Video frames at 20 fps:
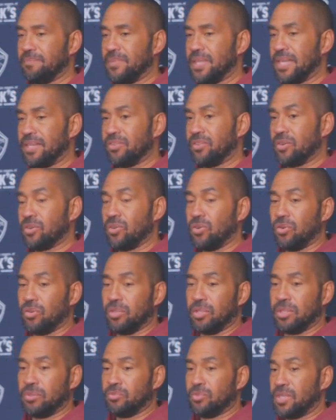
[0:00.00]
that's the
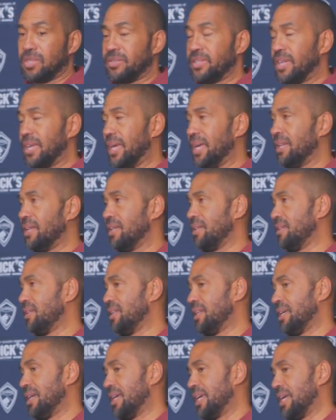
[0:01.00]
goal once again.
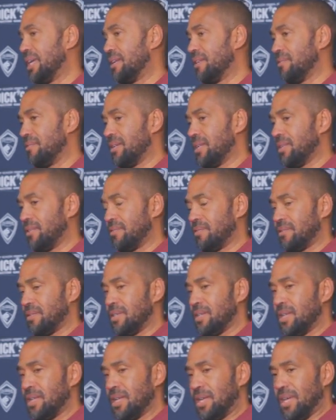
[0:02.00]
And again,
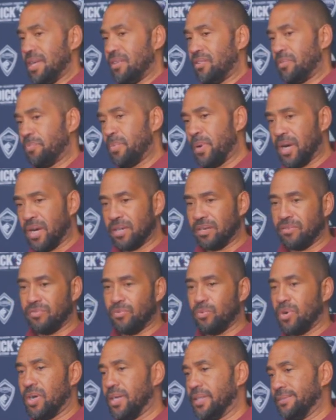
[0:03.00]
it's part
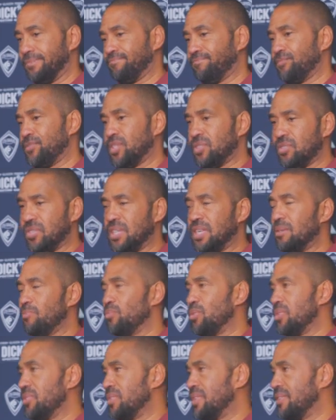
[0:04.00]
of what this team
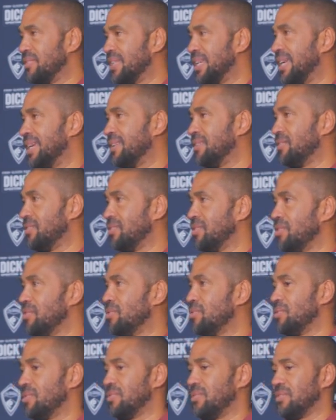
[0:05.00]
was designed to
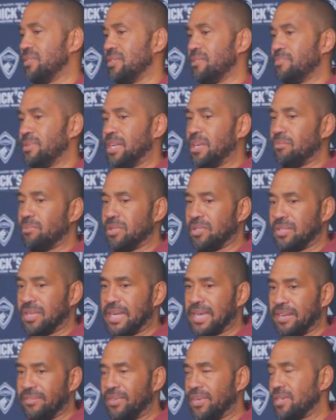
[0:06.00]
do, is to be able to
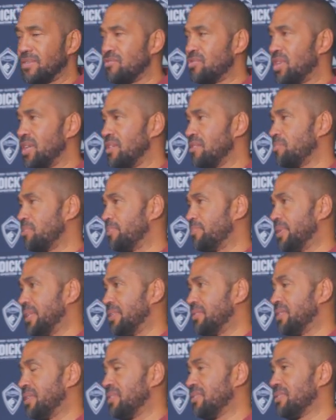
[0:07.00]
have interchangeable
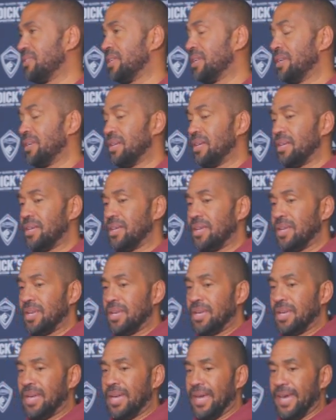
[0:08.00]
pieces.
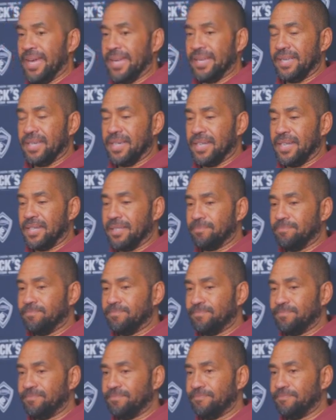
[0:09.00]
And
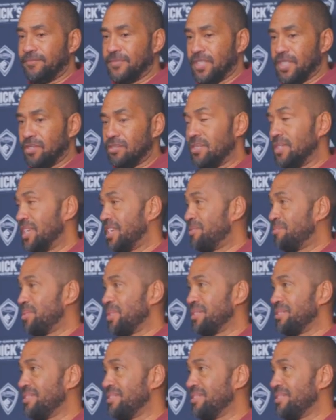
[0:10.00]
next